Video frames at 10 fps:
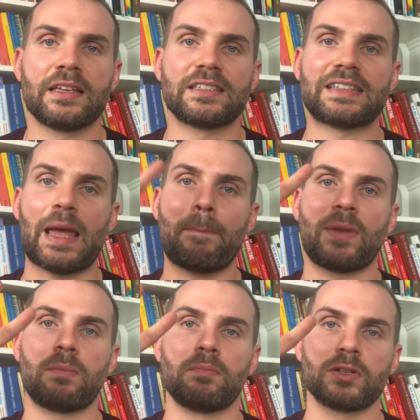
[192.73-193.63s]
Step
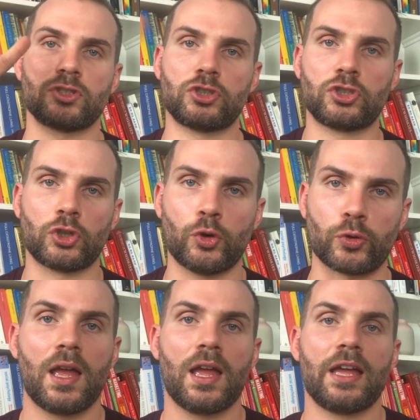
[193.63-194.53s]
number 2,
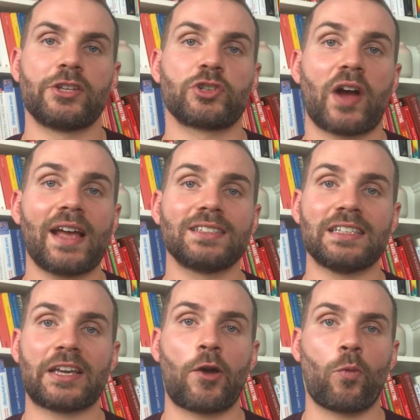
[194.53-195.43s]
try and
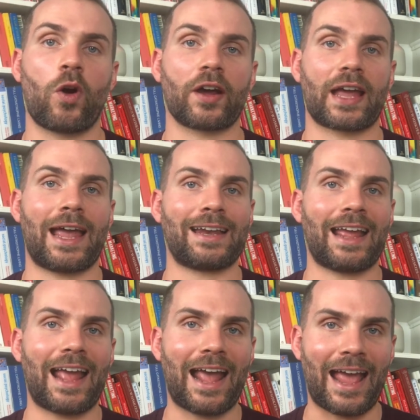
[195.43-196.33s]
seek out work in
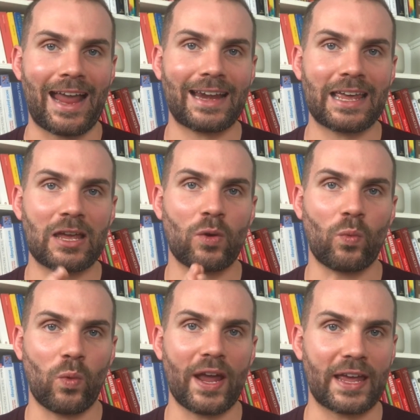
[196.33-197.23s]
any
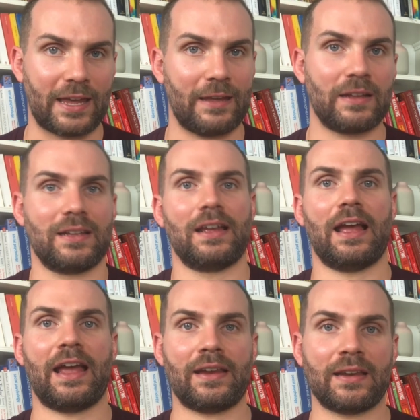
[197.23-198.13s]
way
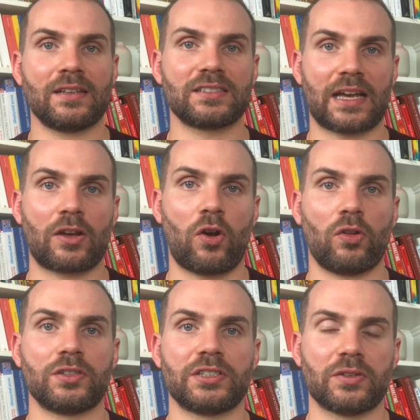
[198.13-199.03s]
in
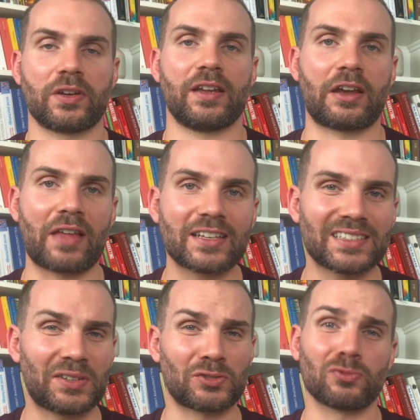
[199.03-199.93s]
psychology. Okay, now that
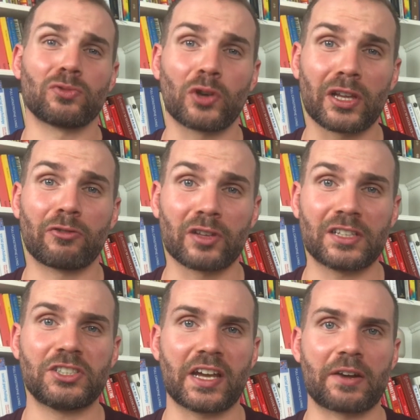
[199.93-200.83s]
sounds really
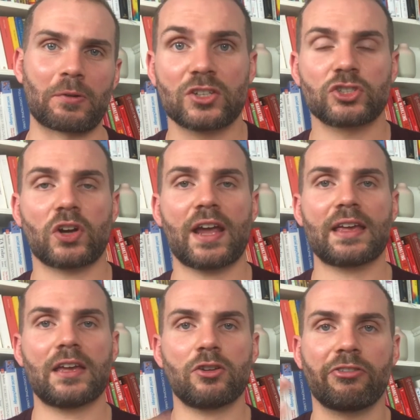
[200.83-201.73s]
general. Try and
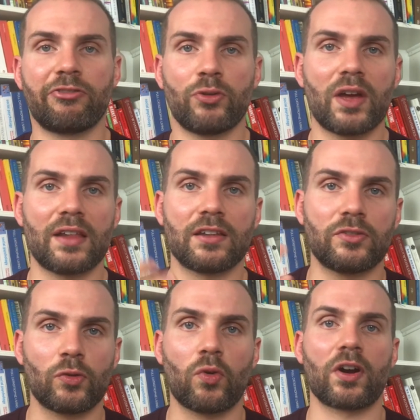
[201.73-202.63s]
get your foot in the
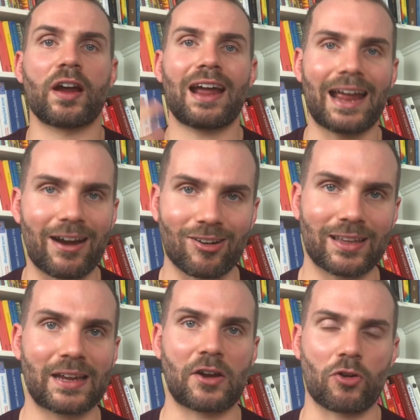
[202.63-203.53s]
door
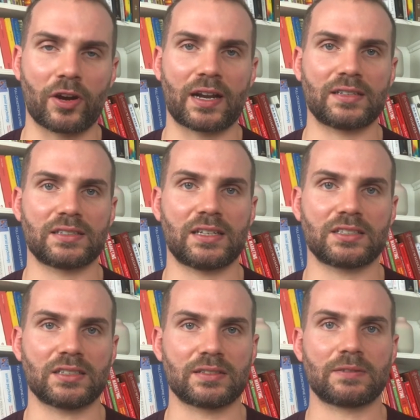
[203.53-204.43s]
early in an
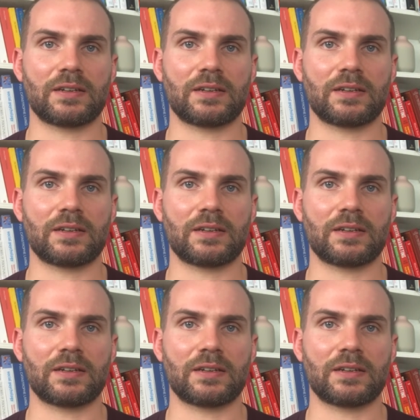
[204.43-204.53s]
organization.